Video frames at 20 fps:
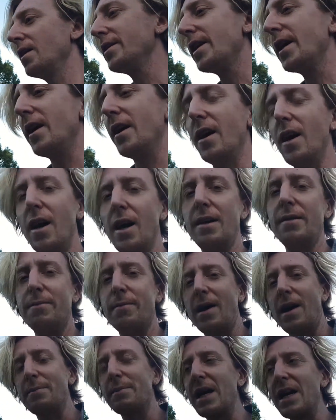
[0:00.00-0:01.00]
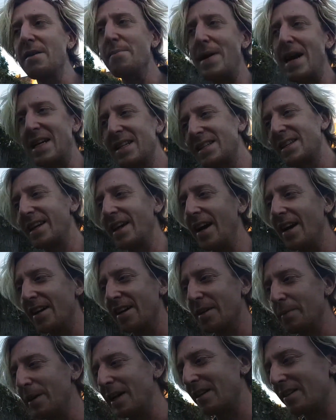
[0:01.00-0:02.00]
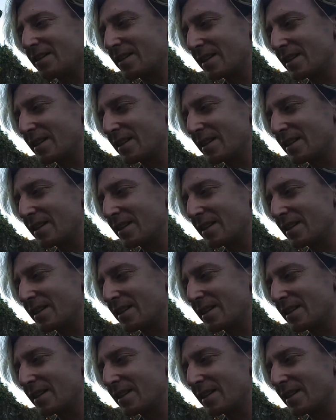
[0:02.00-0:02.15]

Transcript: Yeah, I'm kind of maxing out at about